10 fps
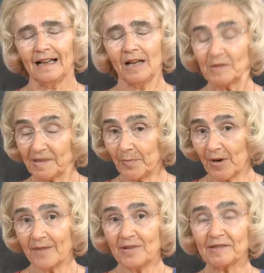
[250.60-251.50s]
I was a
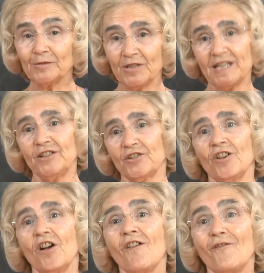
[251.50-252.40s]
primary school
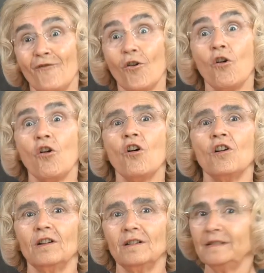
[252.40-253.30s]
teacher for
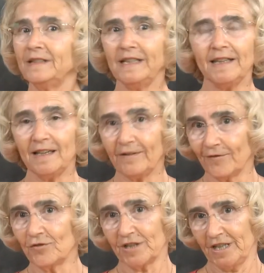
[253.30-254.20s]
nearly
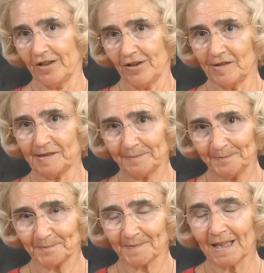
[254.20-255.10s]
40 years,
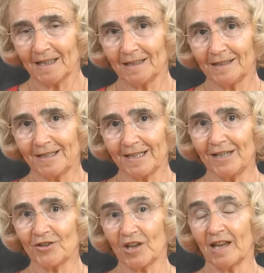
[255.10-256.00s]

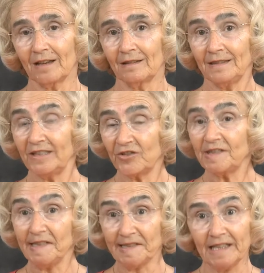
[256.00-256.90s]
teaching
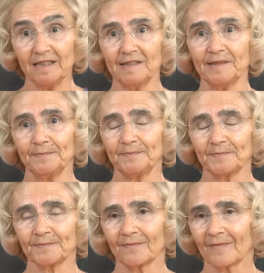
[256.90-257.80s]
literacy skills.
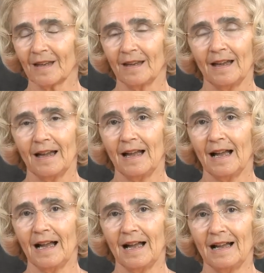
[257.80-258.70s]

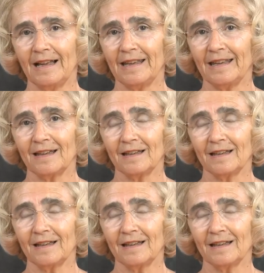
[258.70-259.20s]
I